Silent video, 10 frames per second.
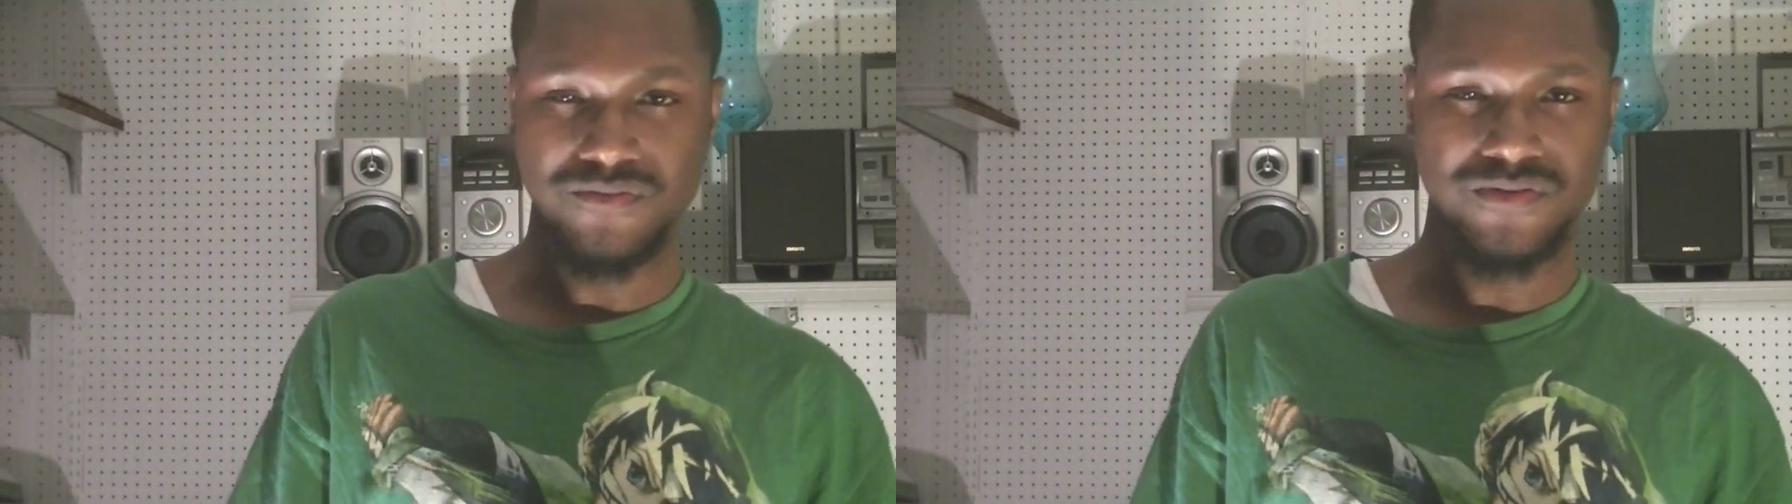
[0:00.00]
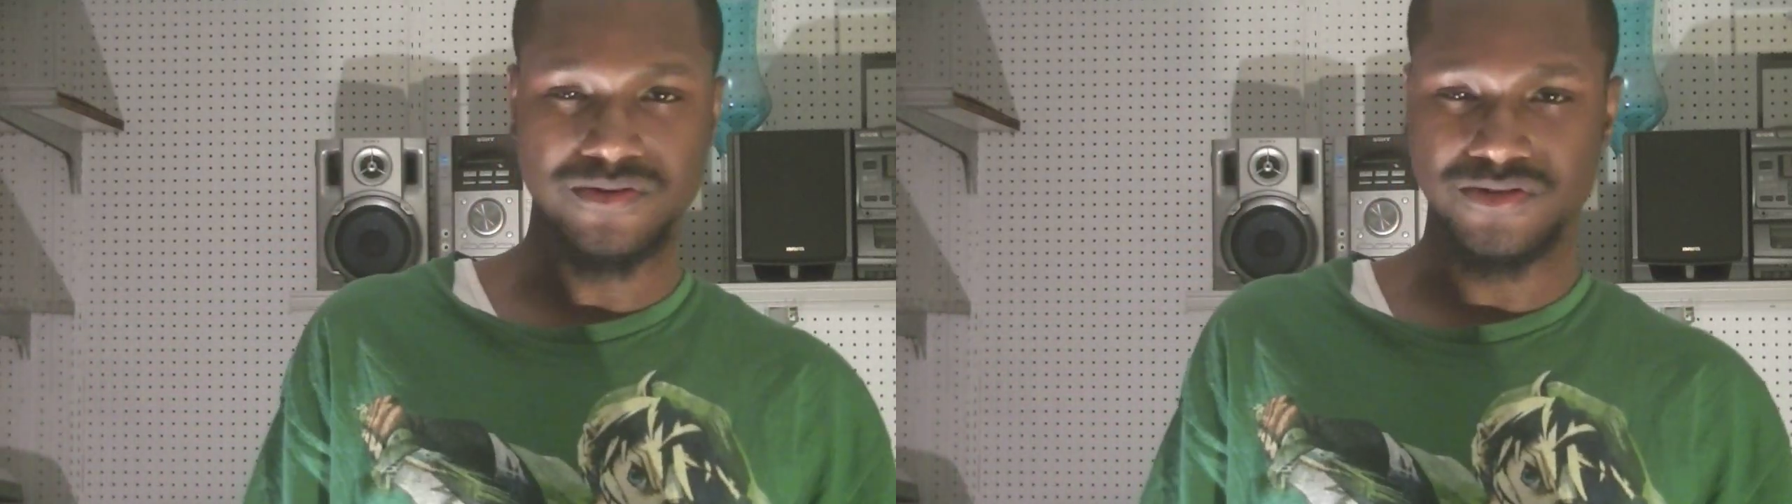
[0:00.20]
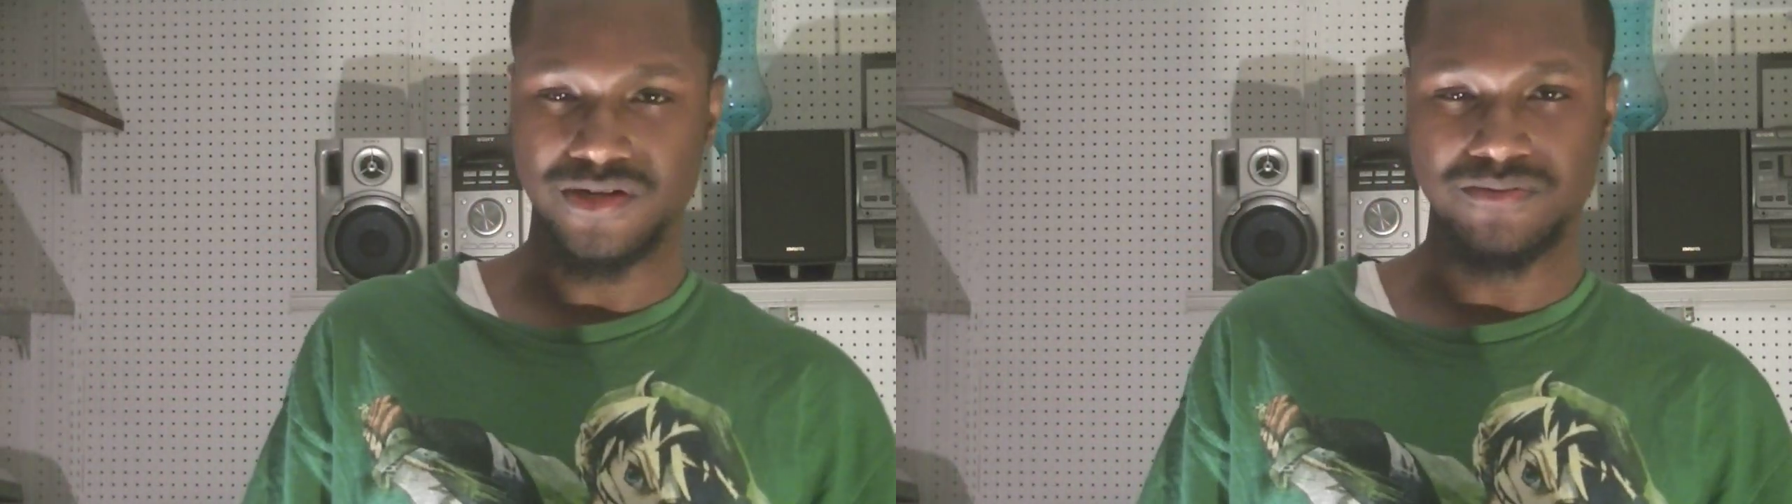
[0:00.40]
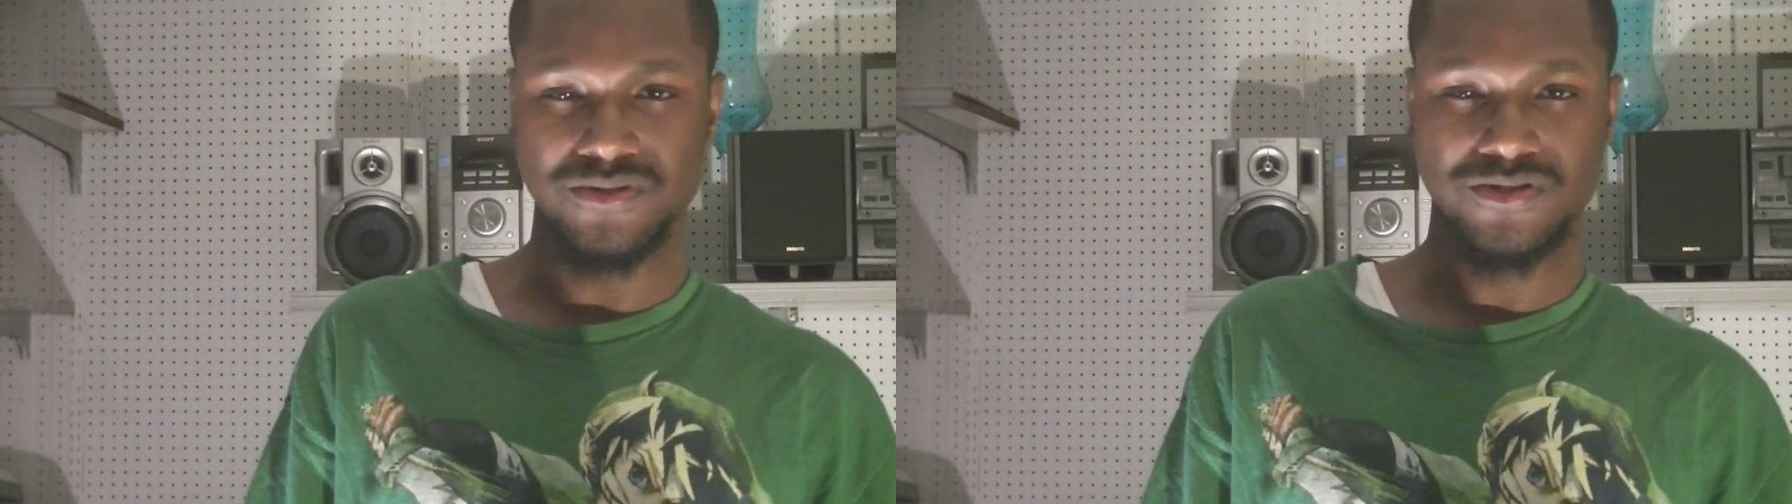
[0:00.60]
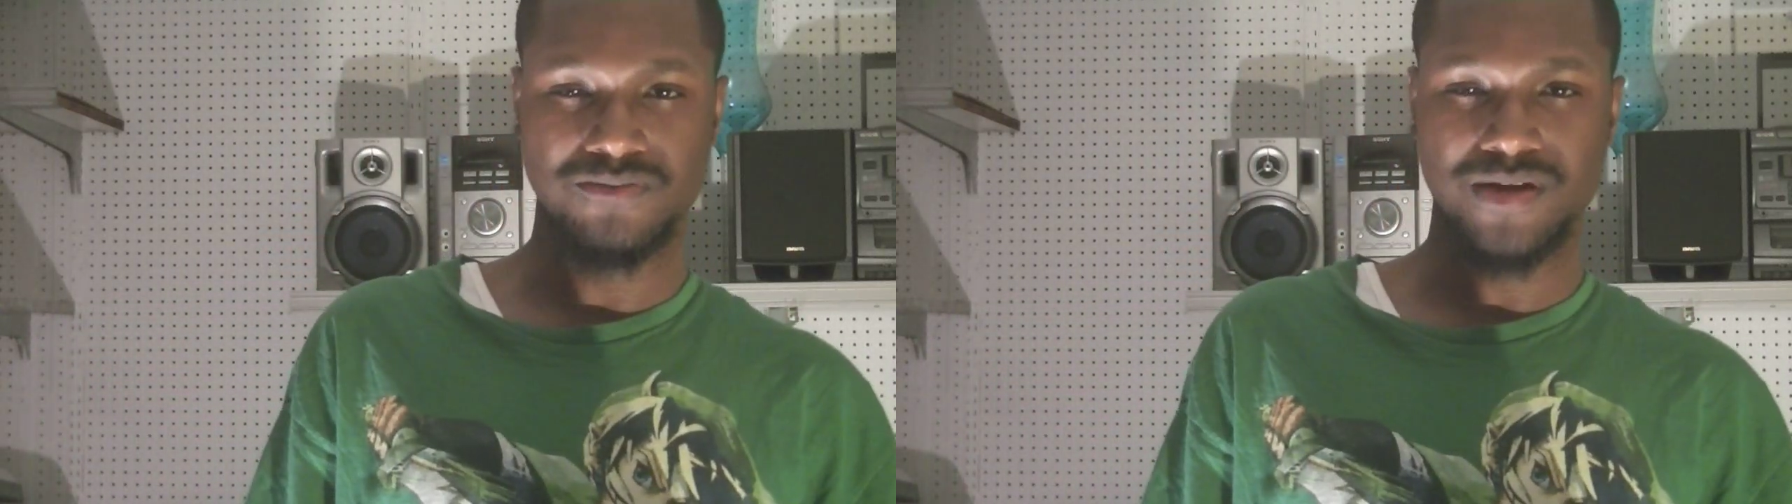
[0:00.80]
for this
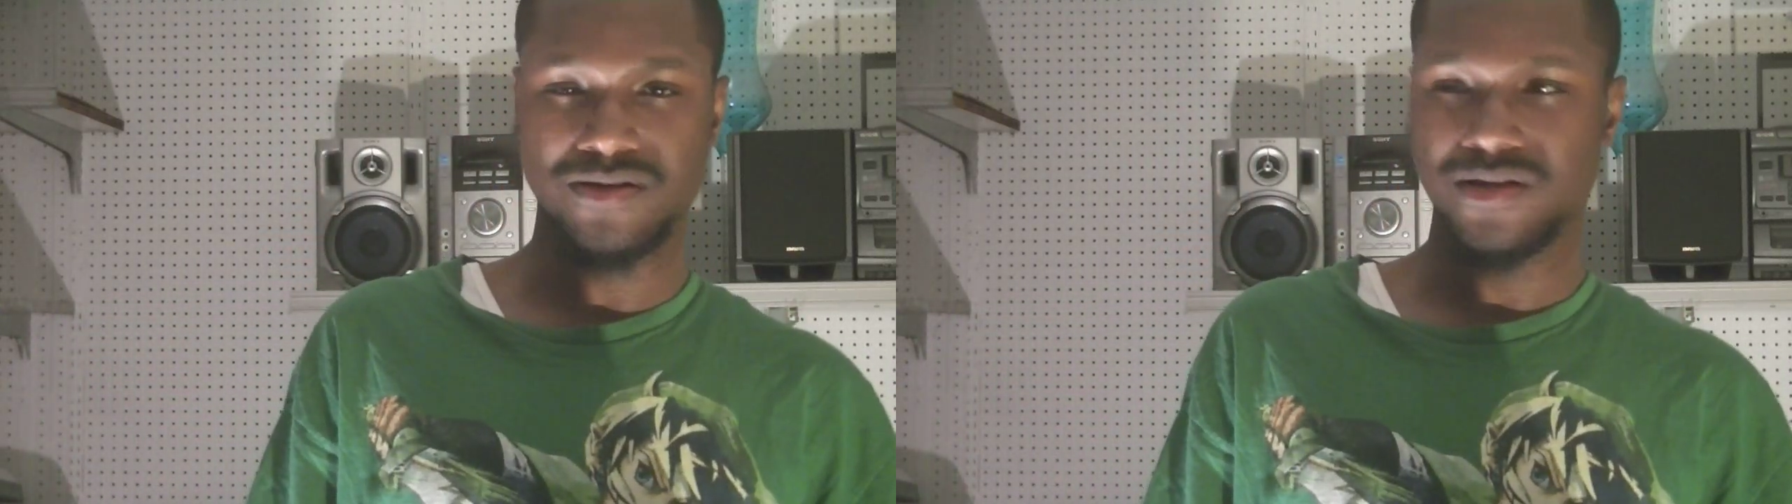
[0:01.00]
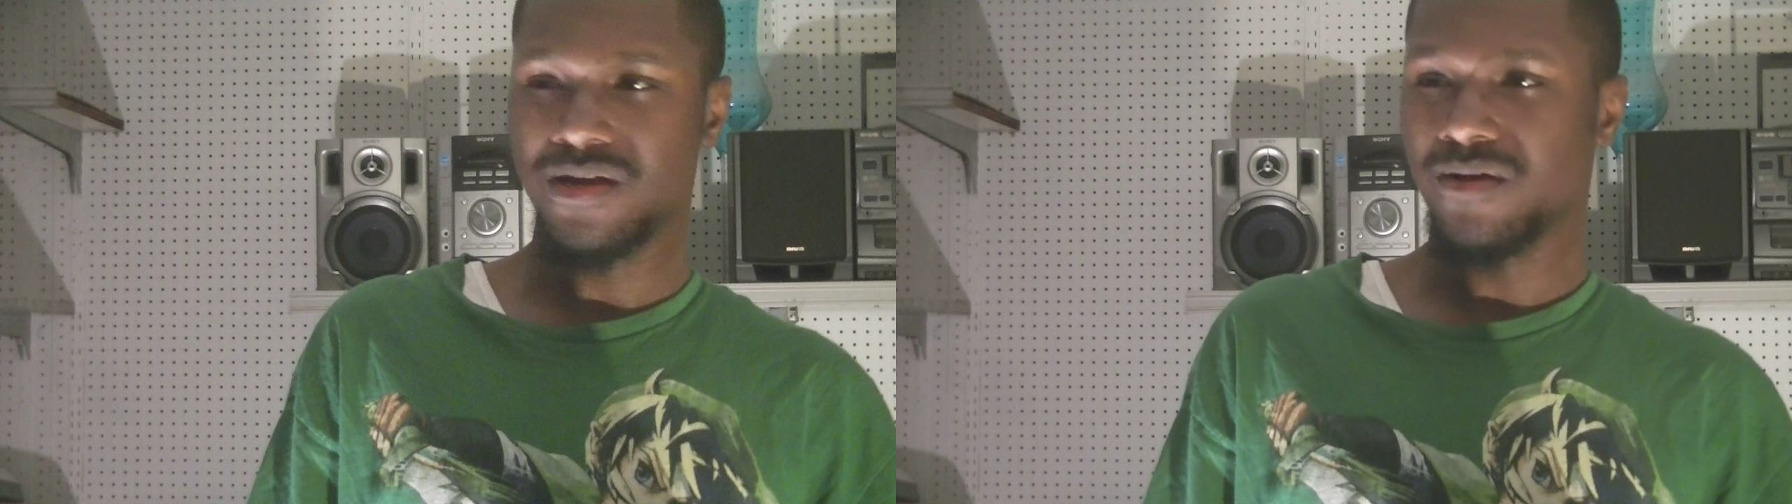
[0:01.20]
championship match.